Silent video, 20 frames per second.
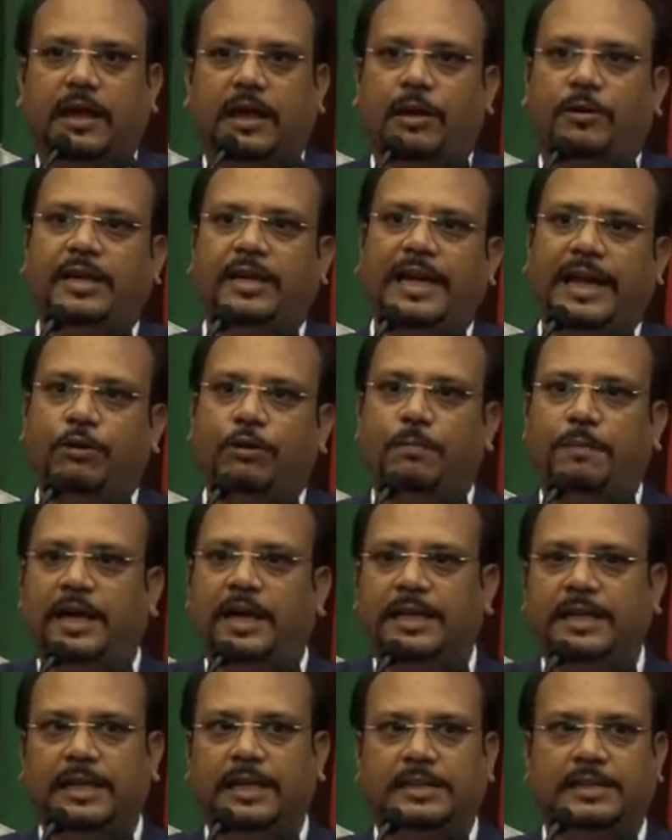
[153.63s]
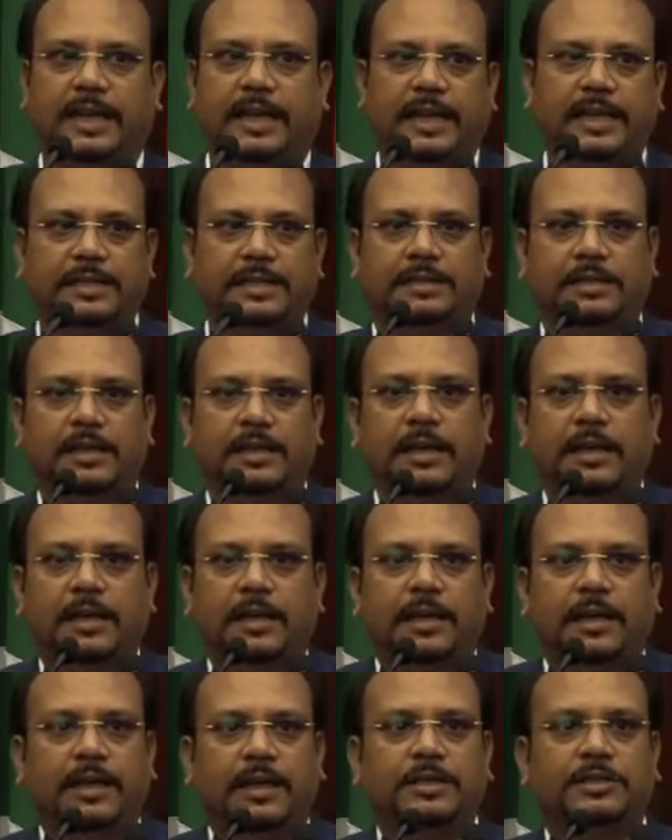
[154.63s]
our nanoparticle size
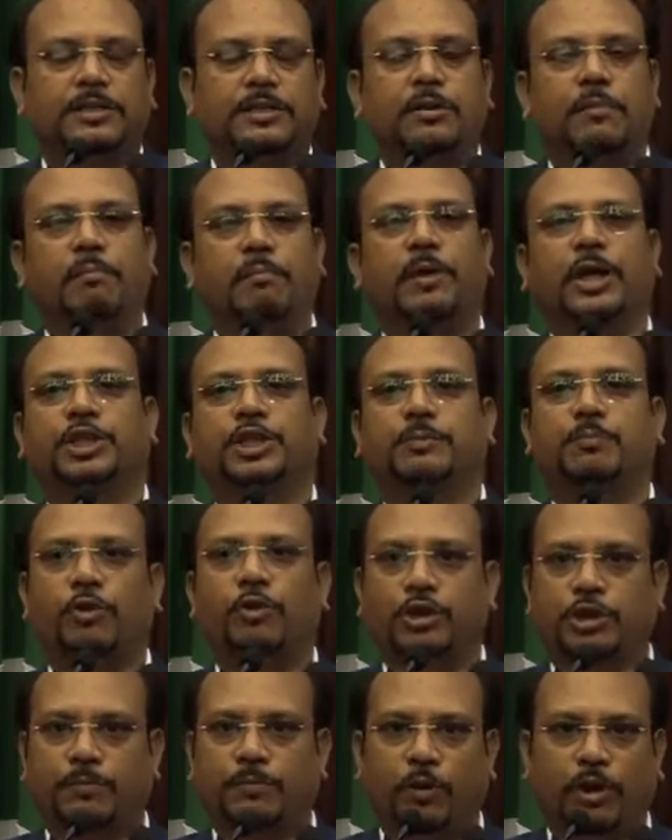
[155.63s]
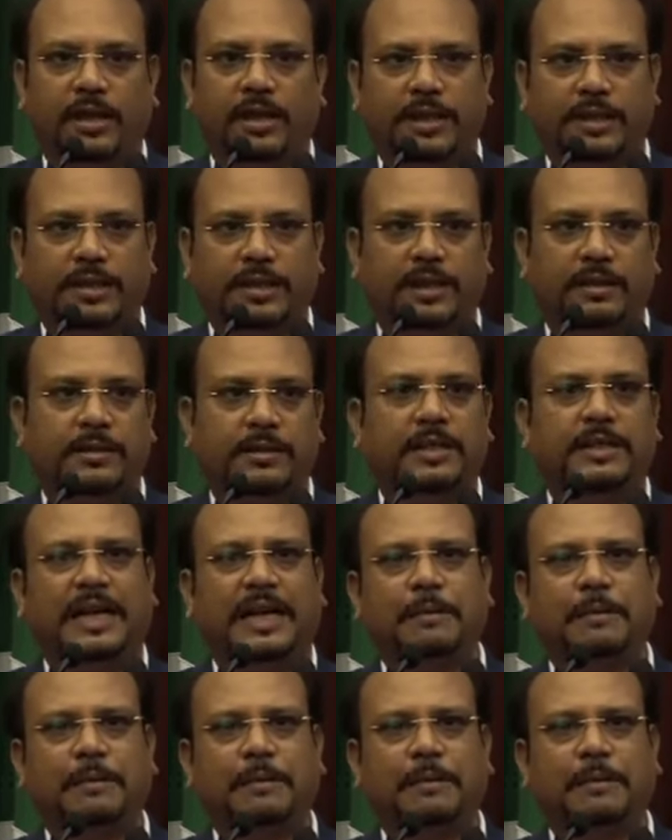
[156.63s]
is much more smaller than,